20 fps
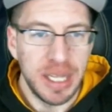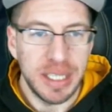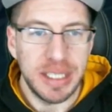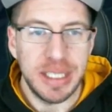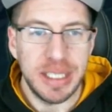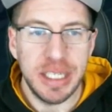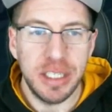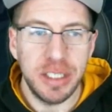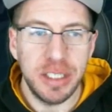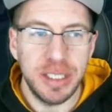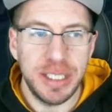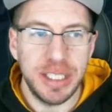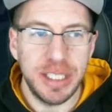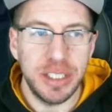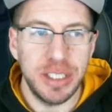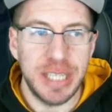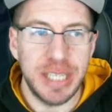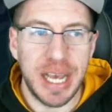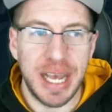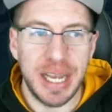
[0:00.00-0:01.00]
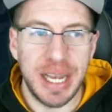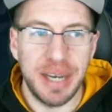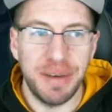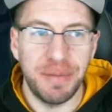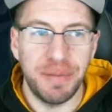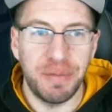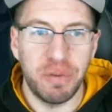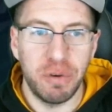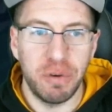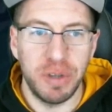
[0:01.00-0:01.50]
tier 10
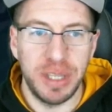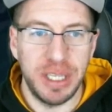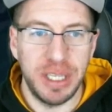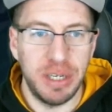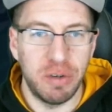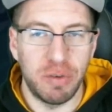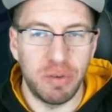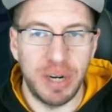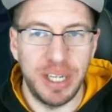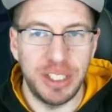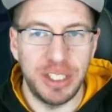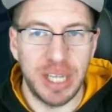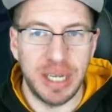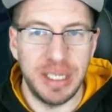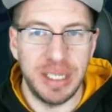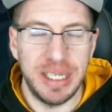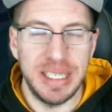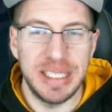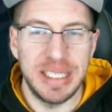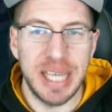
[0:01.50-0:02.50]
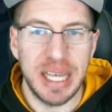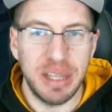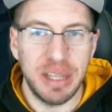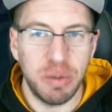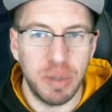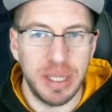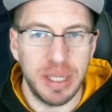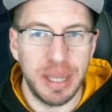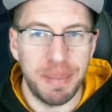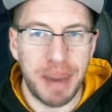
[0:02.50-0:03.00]
for the Rage, is that the
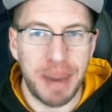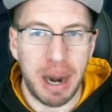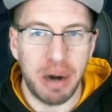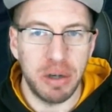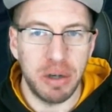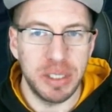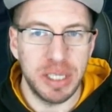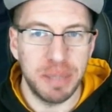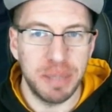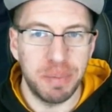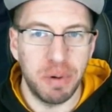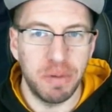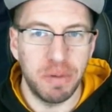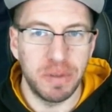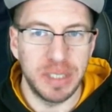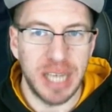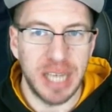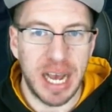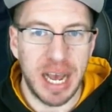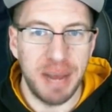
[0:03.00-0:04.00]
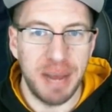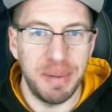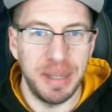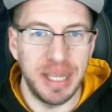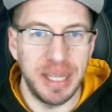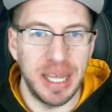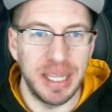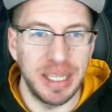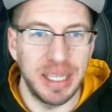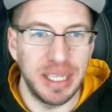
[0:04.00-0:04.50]
one that powers up over time and
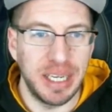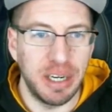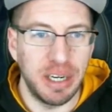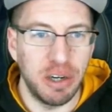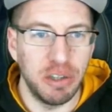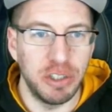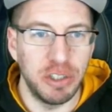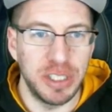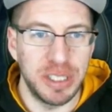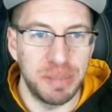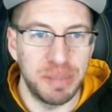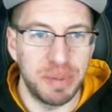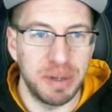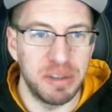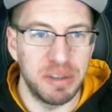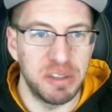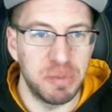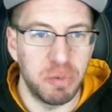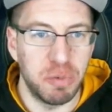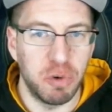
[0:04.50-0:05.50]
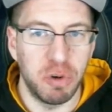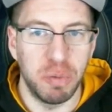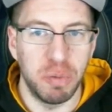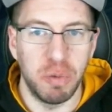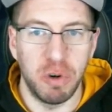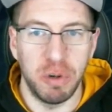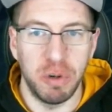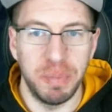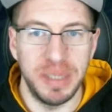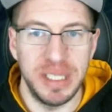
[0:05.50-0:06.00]
then the hero just becomes more and
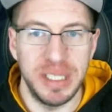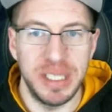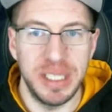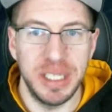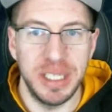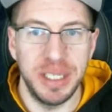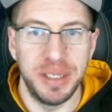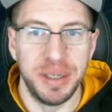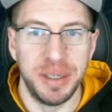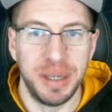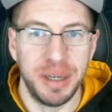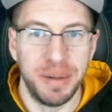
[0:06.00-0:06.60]
more beastie?